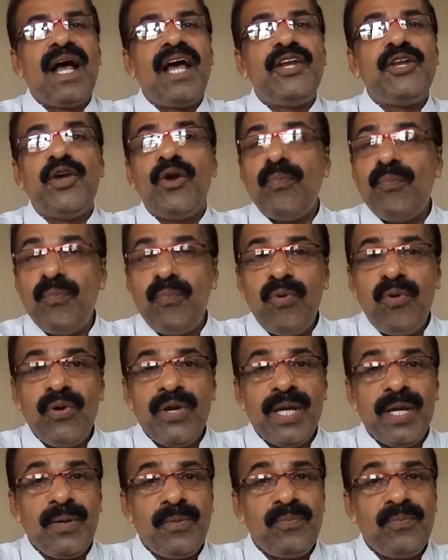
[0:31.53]
And your
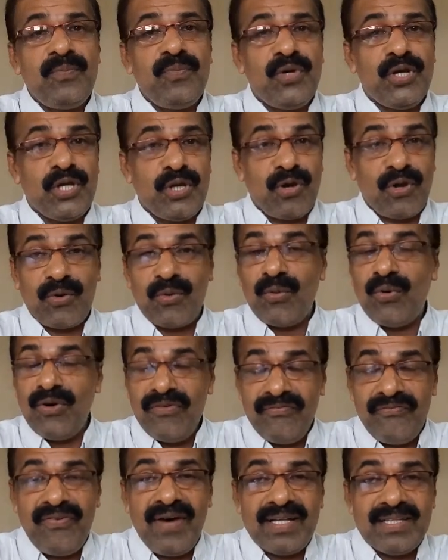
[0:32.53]
poem, You're
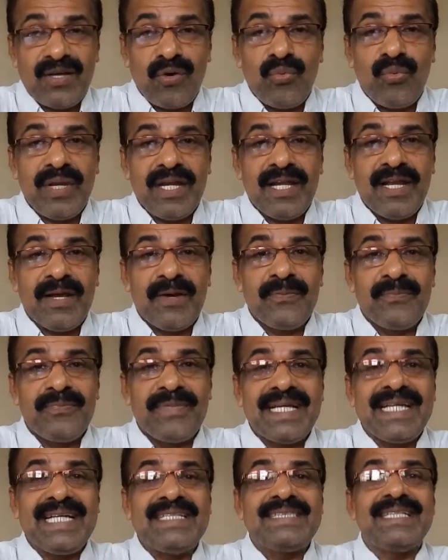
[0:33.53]
Old Father
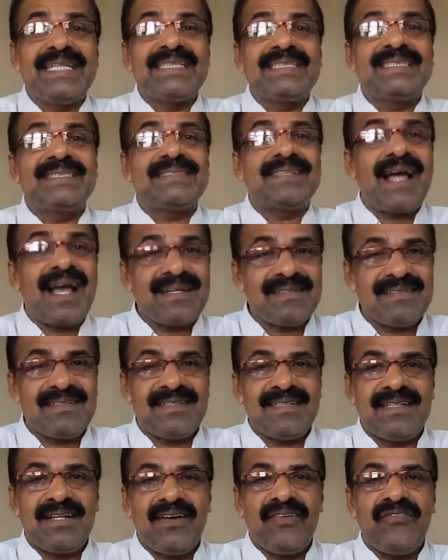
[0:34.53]
William, is
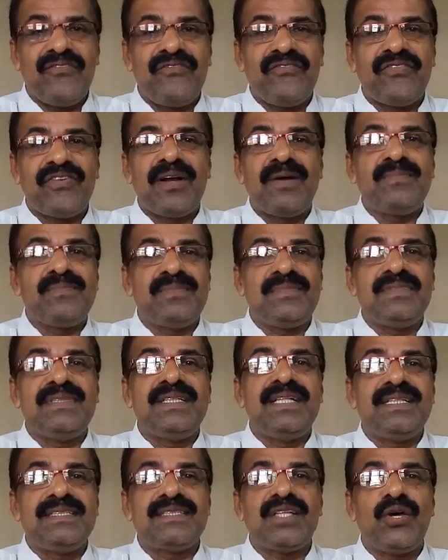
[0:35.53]
extracted
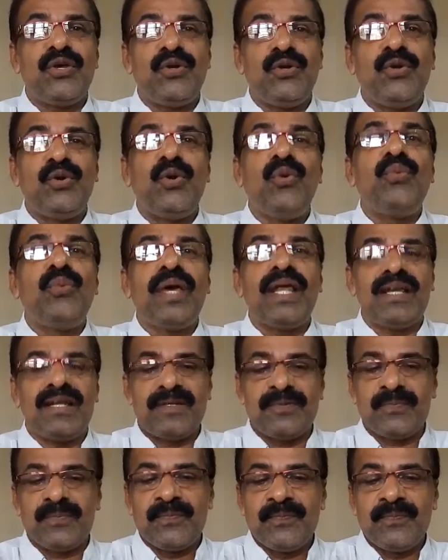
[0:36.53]
from this novel.